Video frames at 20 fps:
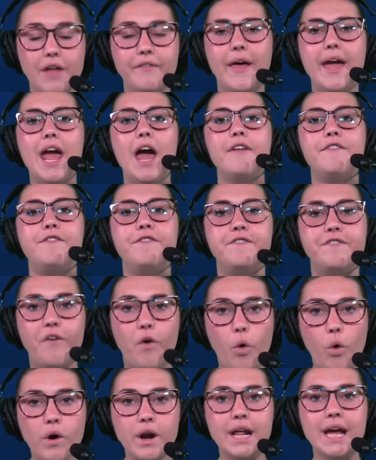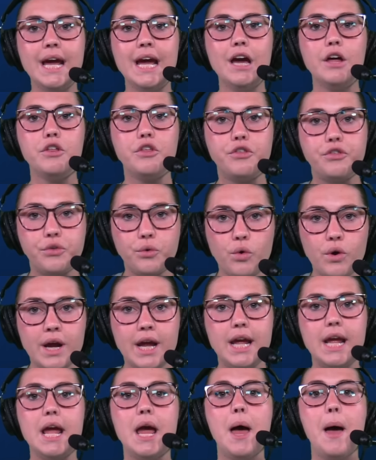They have
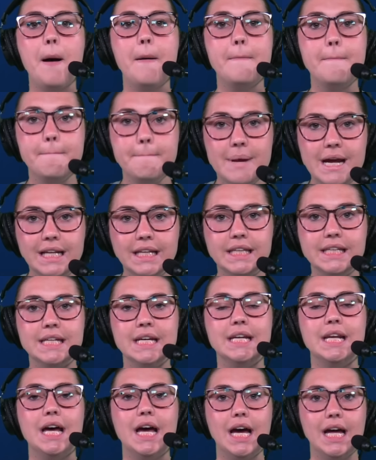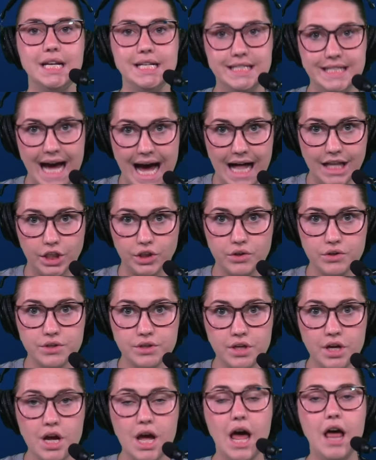$43 million.
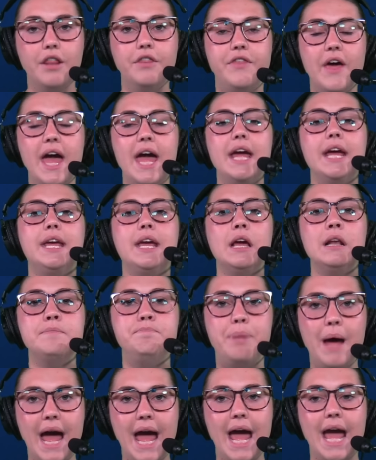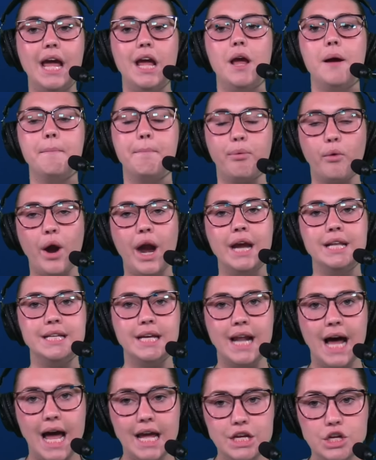They can pay Brandon
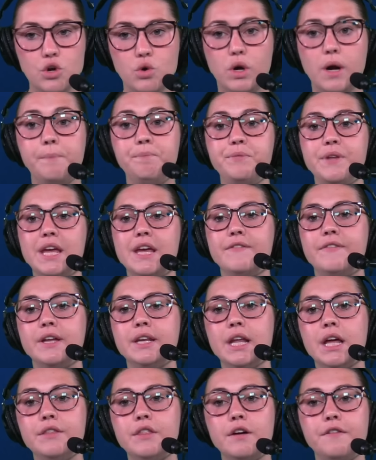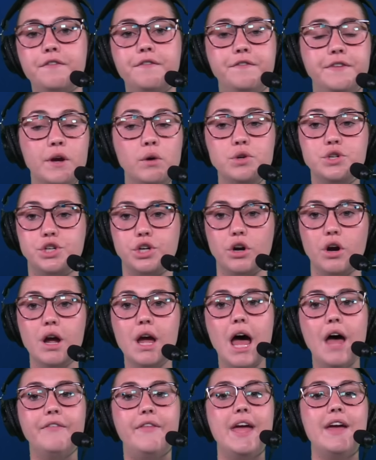Aiyuk, even in the future.
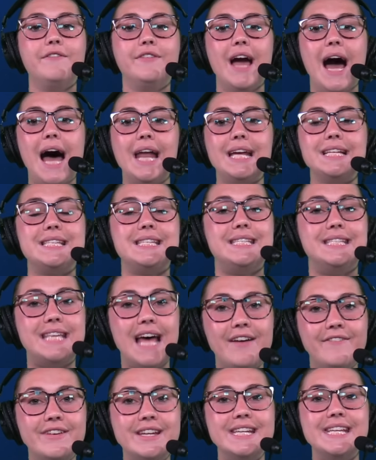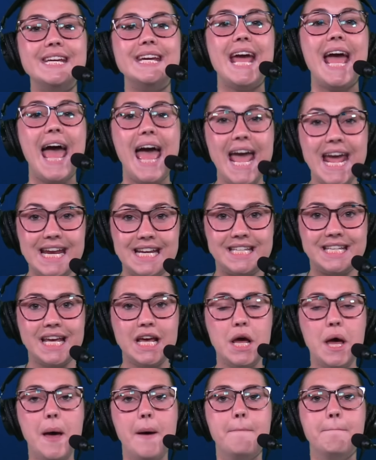They've got $78
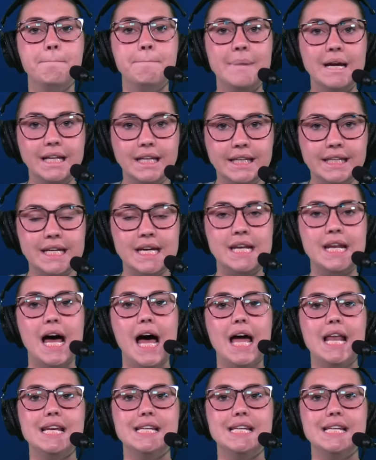million.